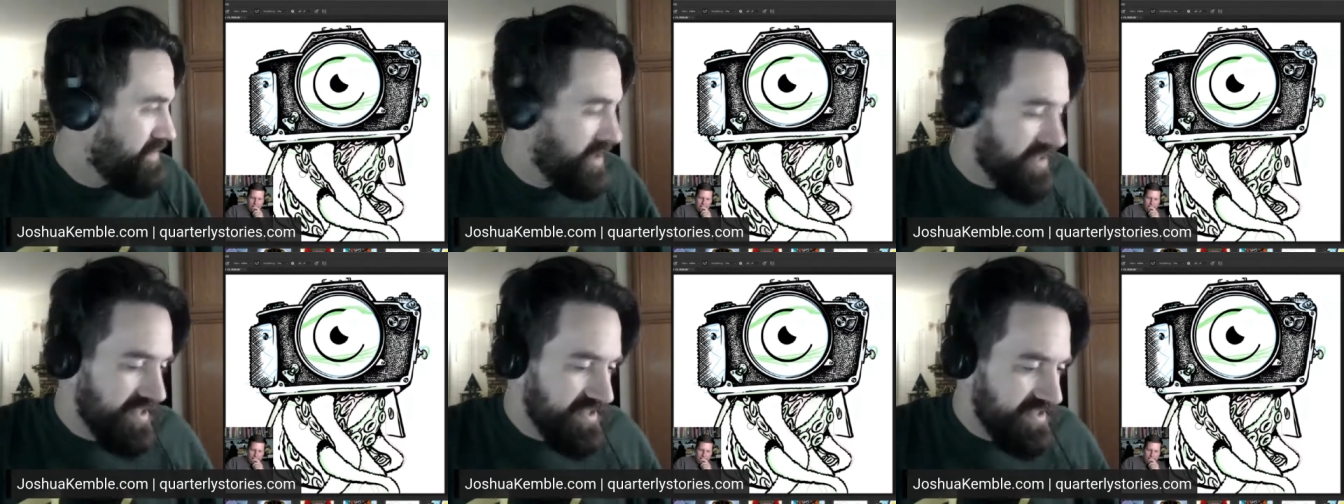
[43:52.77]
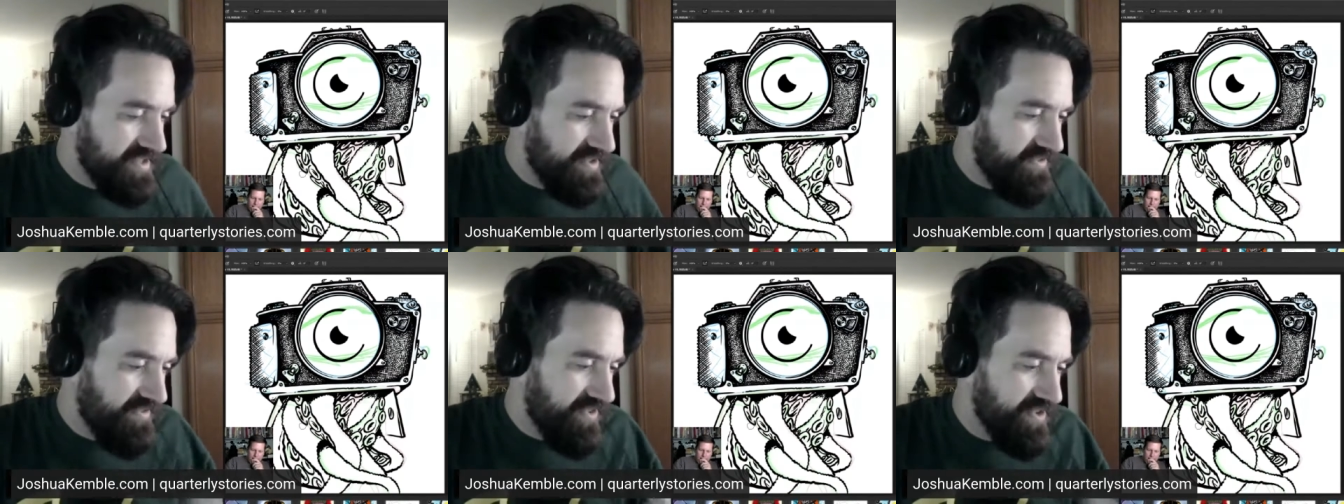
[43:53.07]
That's
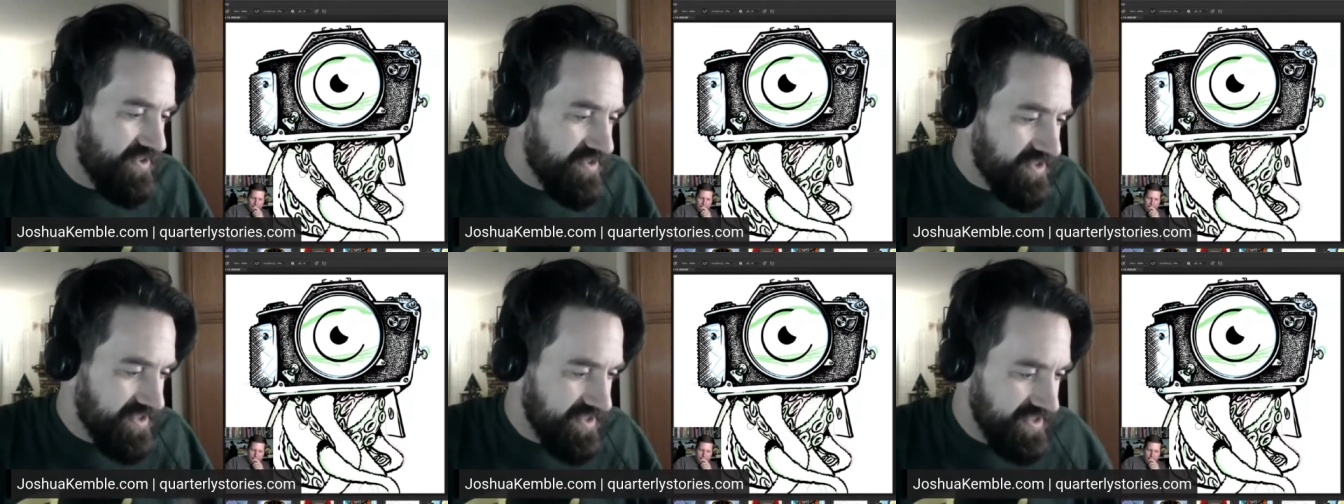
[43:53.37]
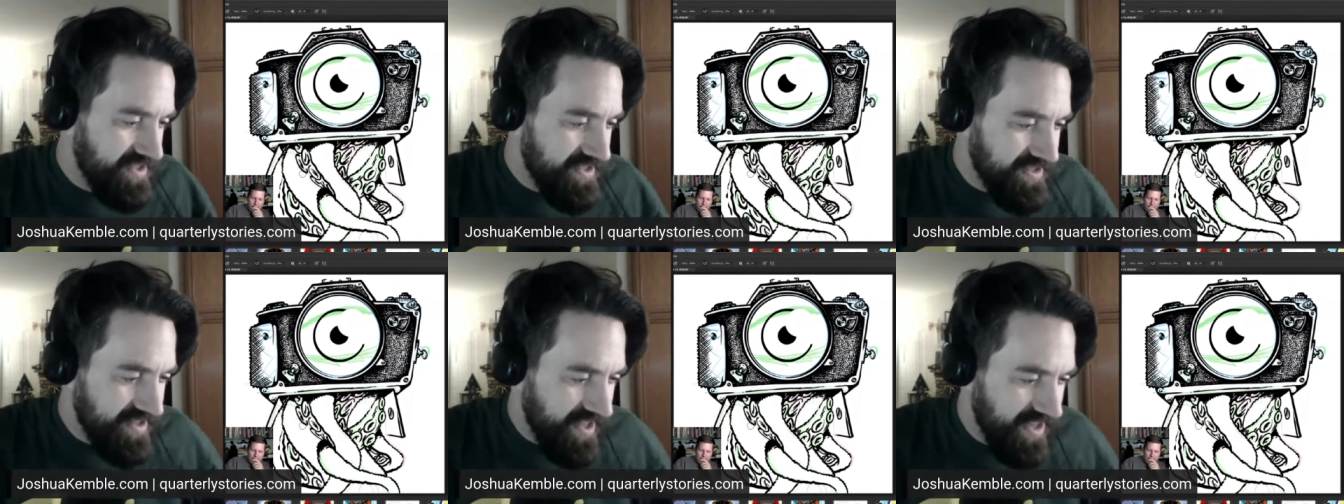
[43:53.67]
the first in
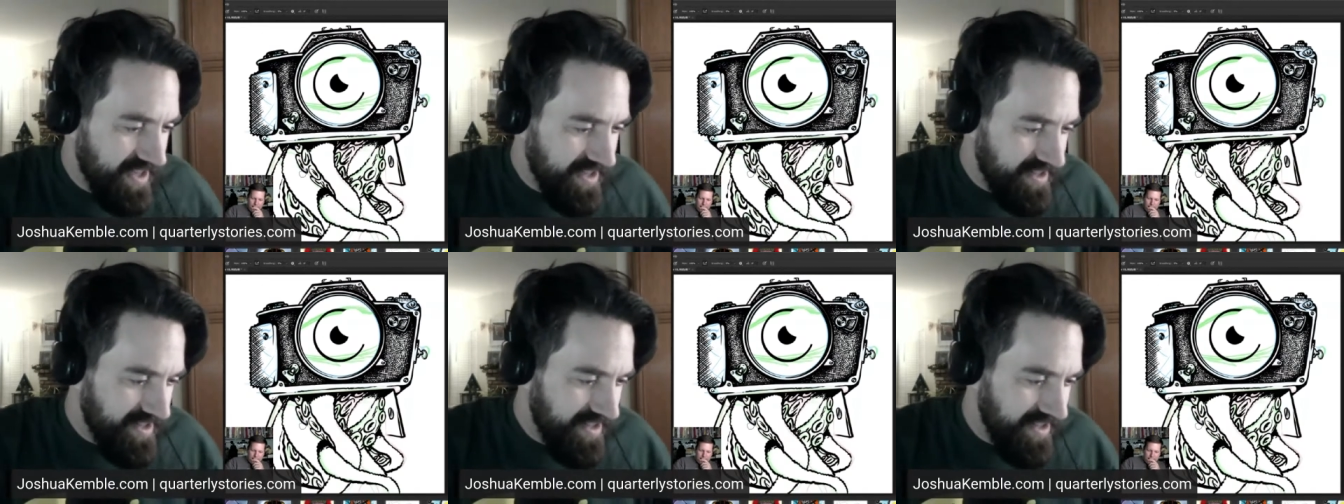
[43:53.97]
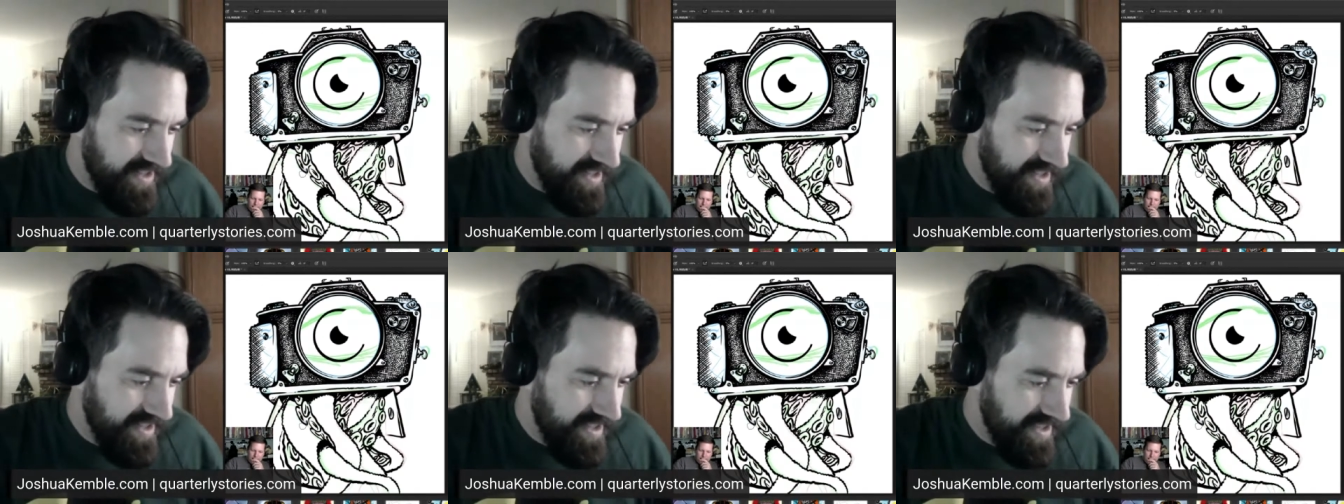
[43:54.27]
the Xanth.
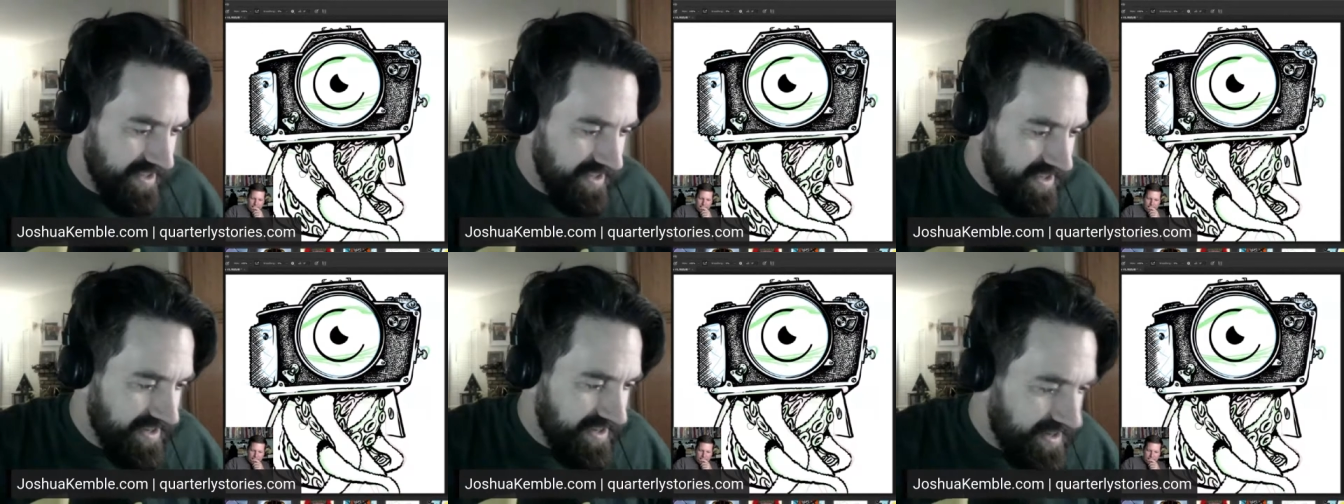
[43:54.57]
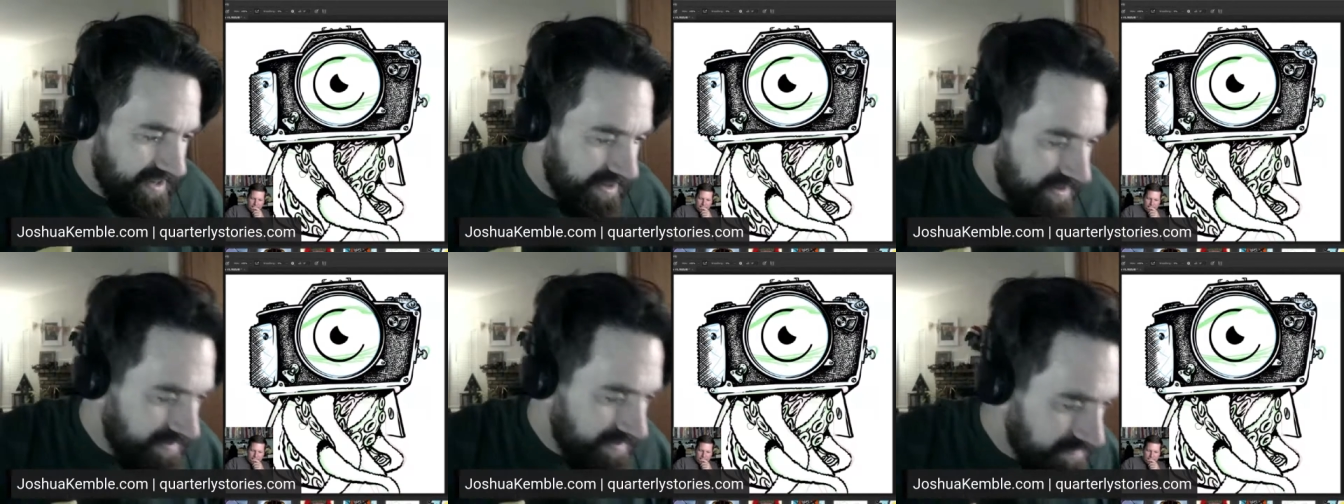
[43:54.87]

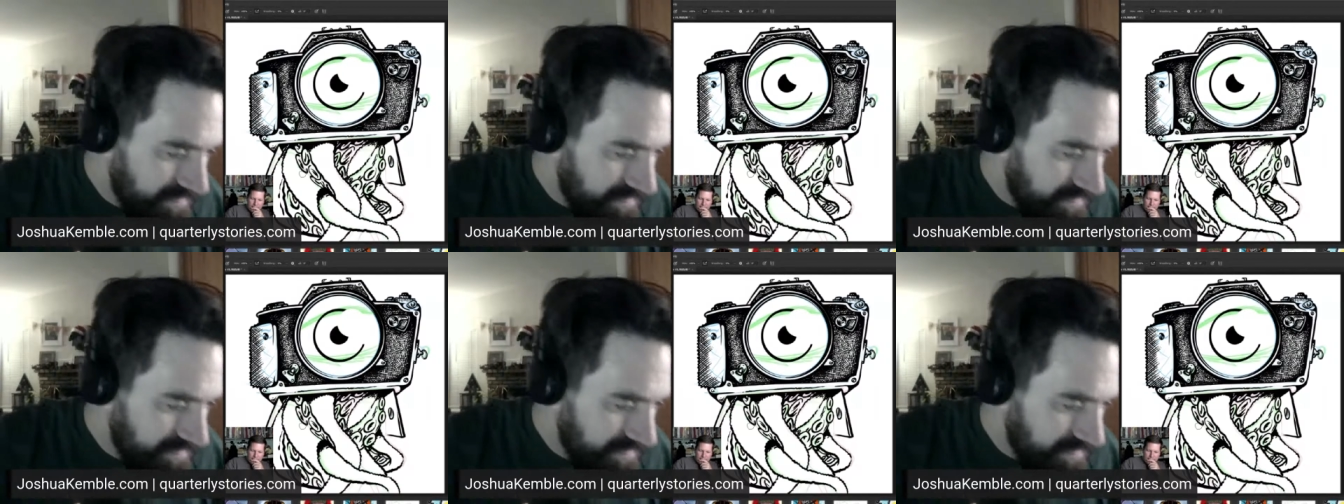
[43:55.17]
And